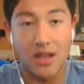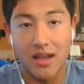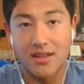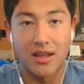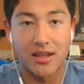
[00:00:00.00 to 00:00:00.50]

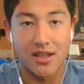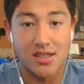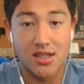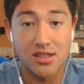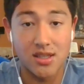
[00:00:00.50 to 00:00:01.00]
I like I
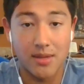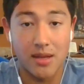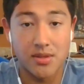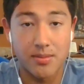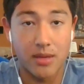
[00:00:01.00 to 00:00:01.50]
said,
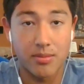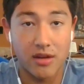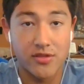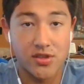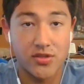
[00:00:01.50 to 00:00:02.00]
sometimes make
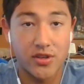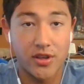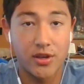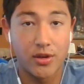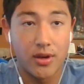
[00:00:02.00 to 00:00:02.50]
breakfast for
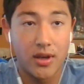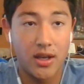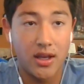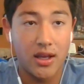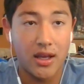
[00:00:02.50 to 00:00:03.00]
you,
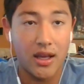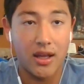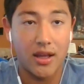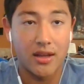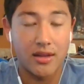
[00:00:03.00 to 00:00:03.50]

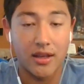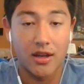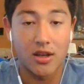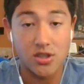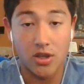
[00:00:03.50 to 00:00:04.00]
and they
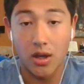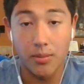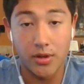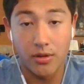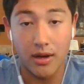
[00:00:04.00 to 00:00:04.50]
can also
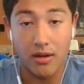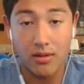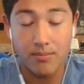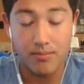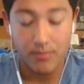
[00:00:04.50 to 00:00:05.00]
help you
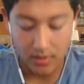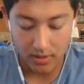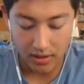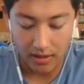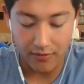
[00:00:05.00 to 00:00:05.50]
out
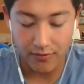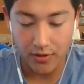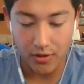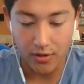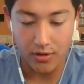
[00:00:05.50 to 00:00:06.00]

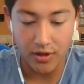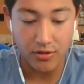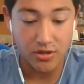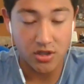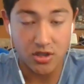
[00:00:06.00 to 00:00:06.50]
if you're
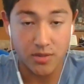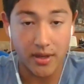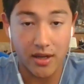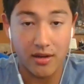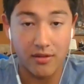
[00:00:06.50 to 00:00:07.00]
new to
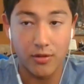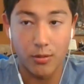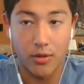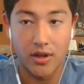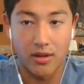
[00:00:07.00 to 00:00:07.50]
Japan, if
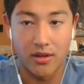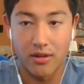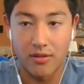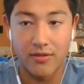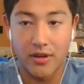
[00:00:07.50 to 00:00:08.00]
you want
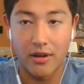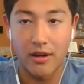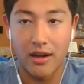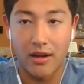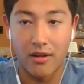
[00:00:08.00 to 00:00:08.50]
to, figure
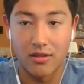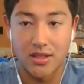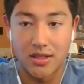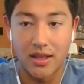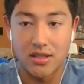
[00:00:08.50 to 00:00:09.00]
out how
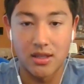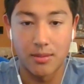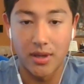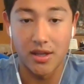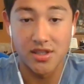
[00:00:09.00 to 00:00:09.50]
to get to
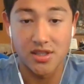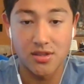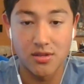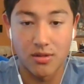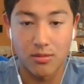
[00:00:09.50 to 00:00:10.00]
the
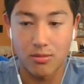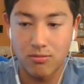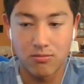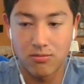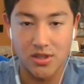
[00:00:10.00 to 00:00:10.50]
bus or
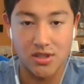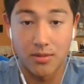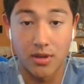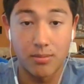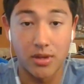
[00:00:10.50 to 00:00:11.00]
what's
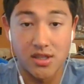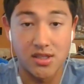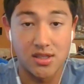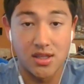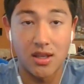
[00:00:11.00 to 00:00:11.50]
some good
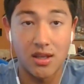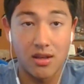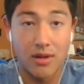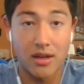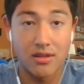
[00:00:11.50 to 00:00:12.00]
places to
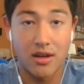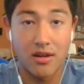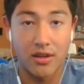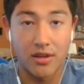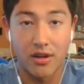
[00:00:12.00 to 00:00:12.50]
eat around
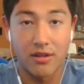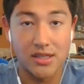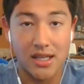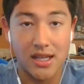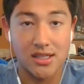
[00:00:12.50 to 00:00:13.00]
there, you can
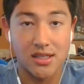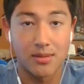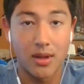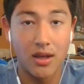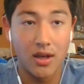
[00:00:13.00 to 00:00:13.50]
always ask them.